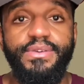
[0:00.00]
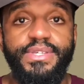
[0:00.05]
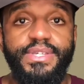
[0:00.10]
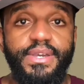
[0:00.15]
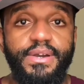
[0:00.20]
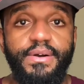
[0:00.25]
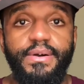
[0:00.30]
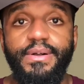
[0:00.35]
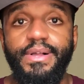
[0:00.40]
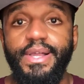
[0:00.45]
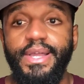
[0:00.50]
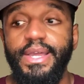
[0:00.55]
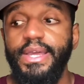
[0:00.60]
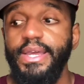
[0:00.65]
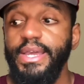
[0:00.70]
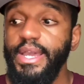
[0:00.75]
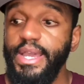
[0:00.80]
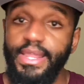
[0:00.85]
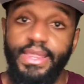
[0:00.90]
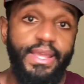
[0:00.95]
So
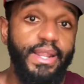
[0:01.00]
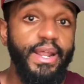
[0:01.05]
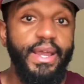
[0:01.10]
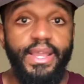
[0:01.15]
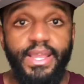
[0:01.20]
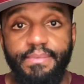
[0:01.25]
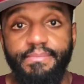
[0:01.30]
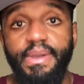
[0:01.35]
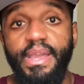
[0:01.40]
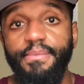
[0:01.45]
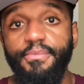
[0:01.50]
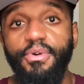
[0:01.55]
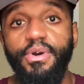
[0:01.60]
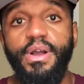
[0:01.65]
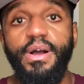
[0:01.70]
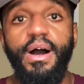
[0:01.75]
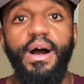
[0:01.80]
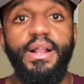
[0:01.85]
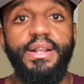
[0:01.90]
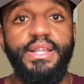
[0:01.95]
and then I can make more
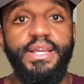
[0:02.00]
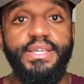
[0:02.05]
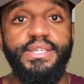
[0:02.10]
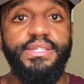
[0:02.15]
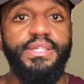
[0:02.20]
content